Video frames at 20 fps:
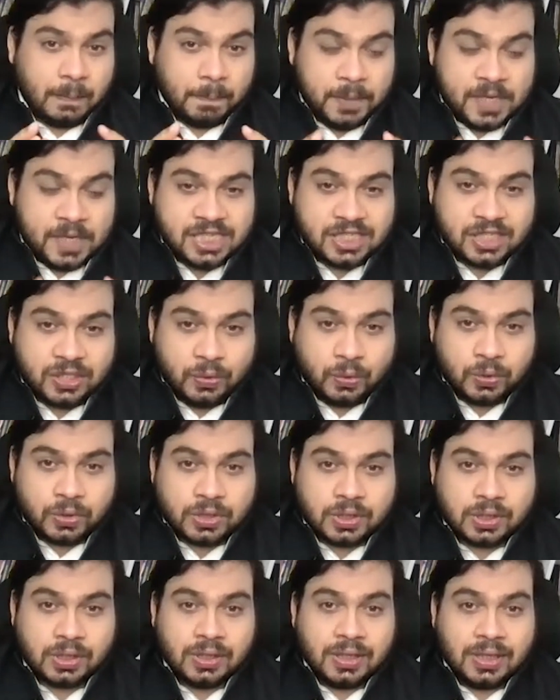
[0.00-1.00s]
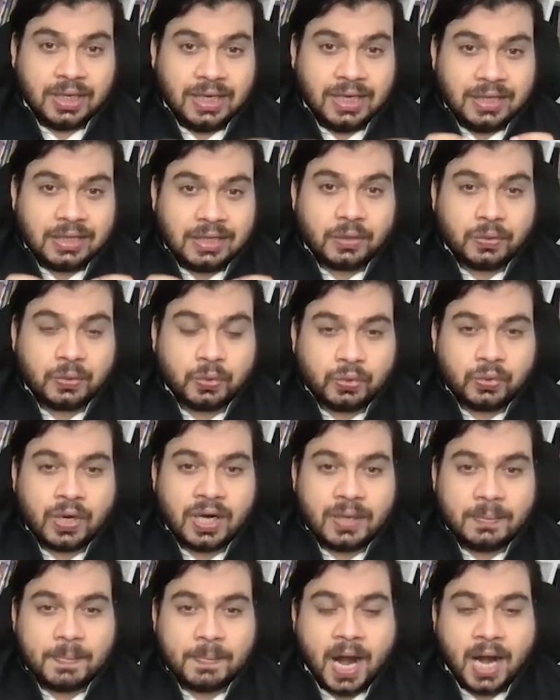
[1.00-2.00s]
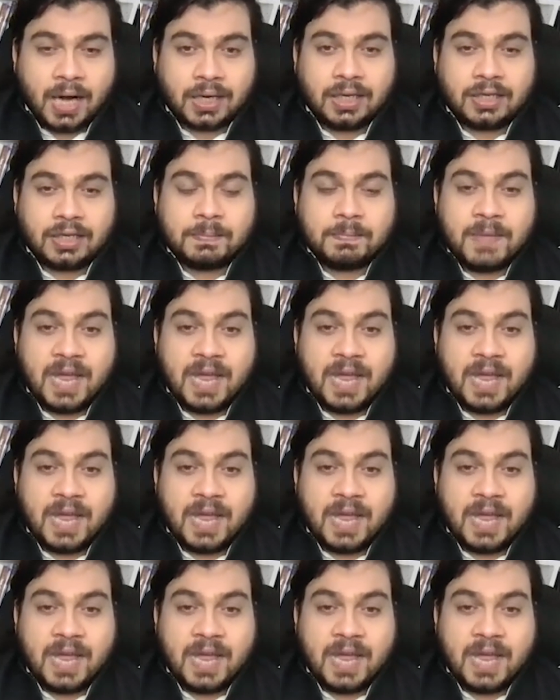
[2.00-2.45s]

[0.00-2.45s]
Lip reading: Please note, in the rural market,